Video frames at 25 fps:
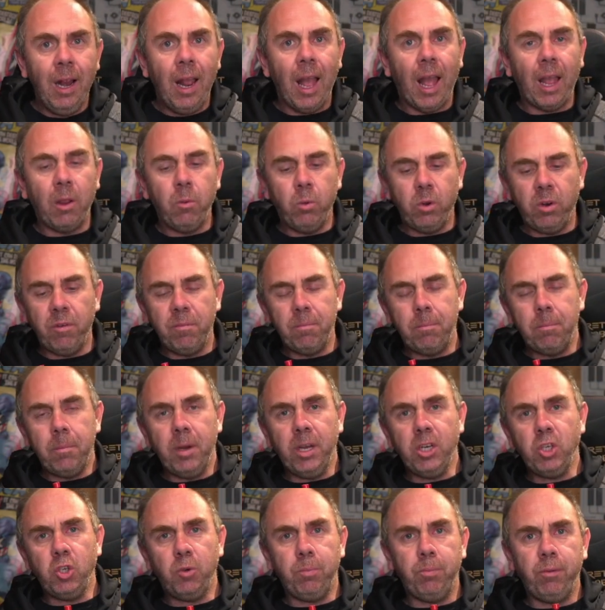I would have
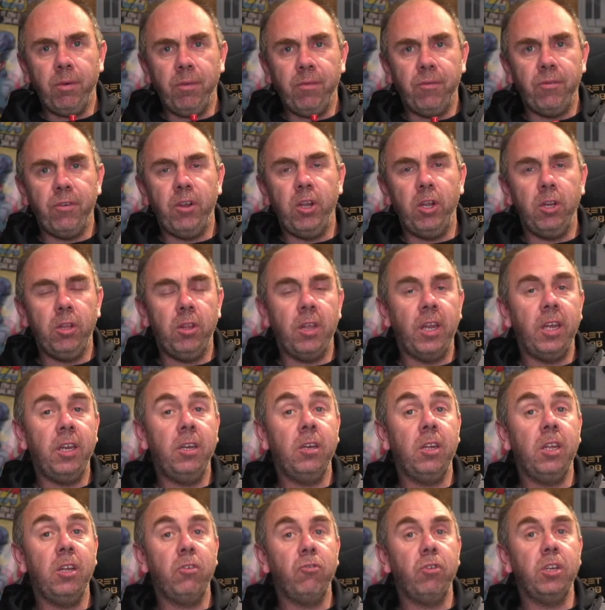much preferred they
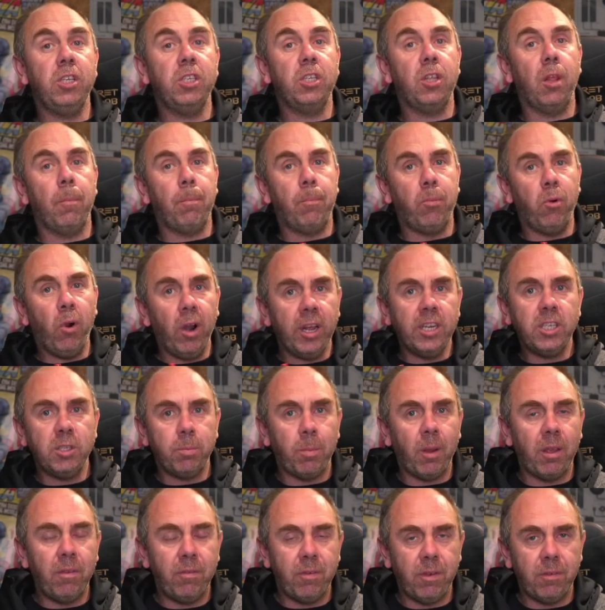had increased the price
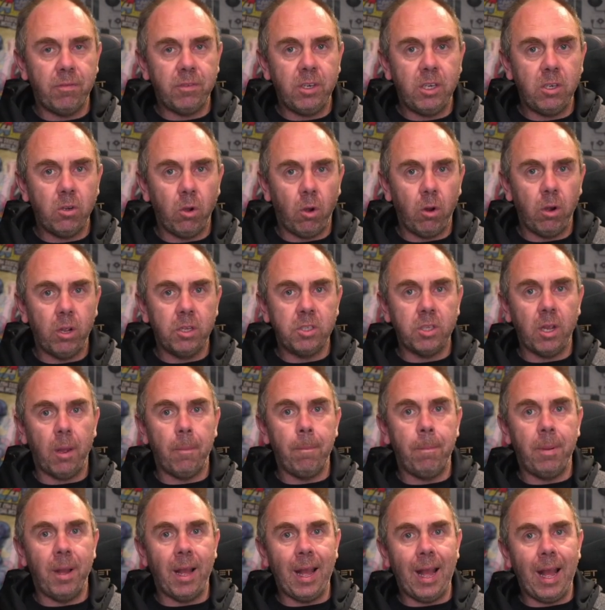by $50
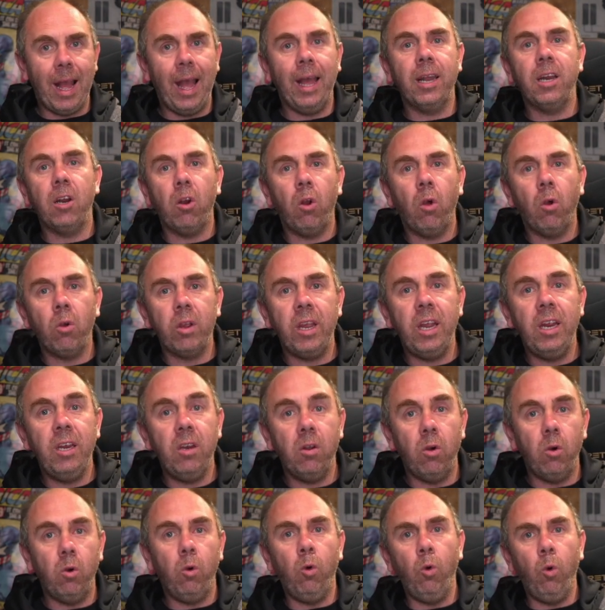and put analog
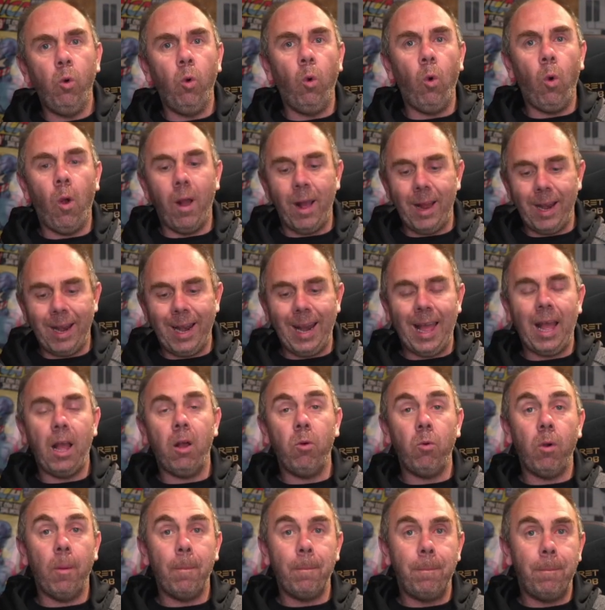in or
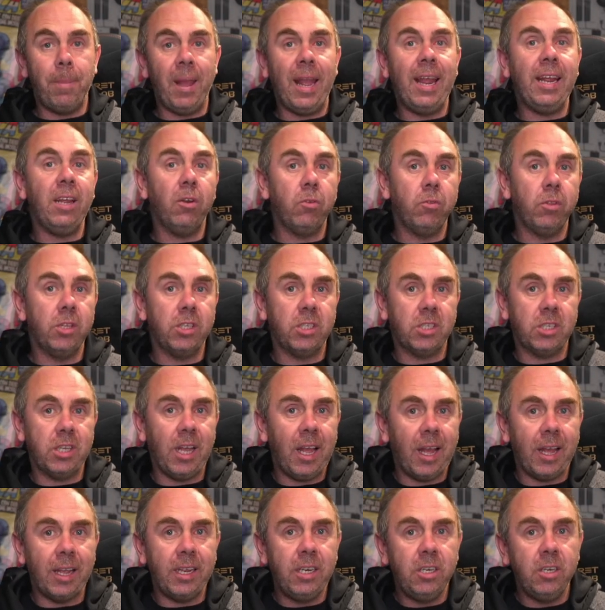allow a bay on the
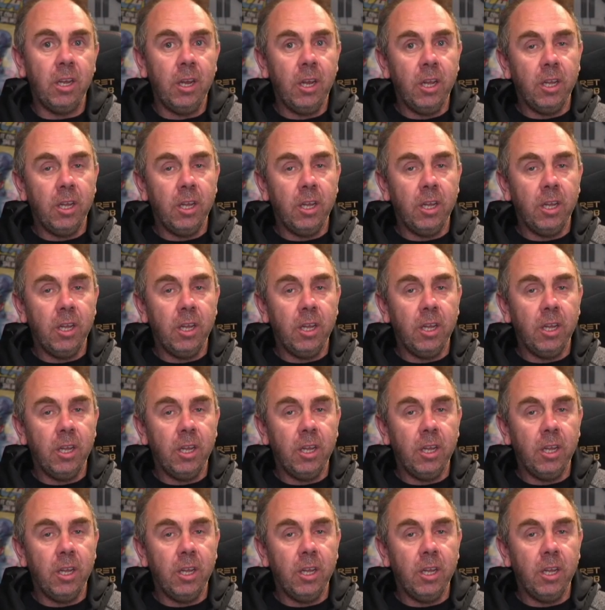side